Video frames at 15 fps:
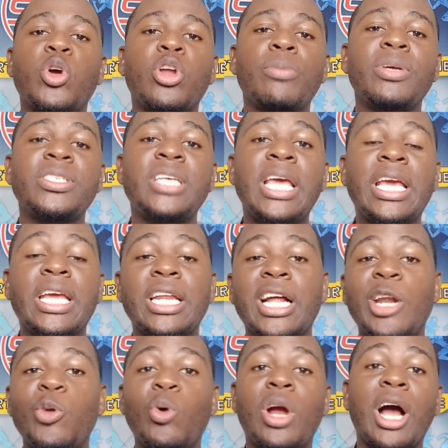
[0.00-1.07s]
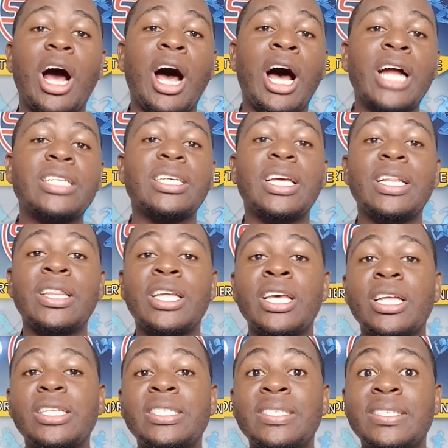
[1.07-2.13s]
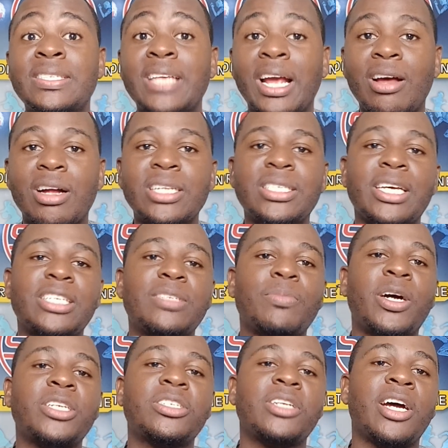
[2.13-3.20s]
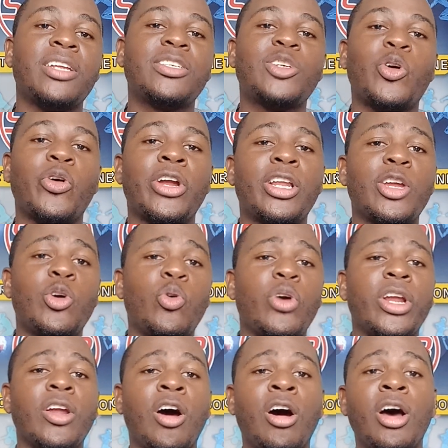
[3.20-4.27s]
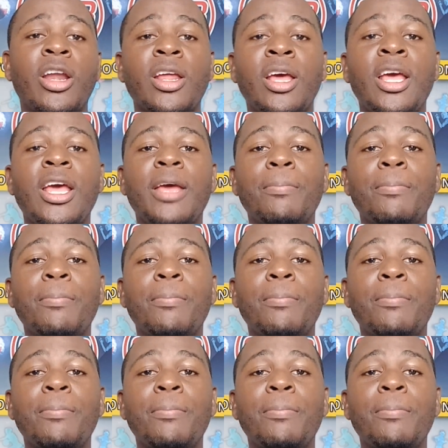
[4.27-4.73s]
we're going to be taking a look at the second test match that is currently going on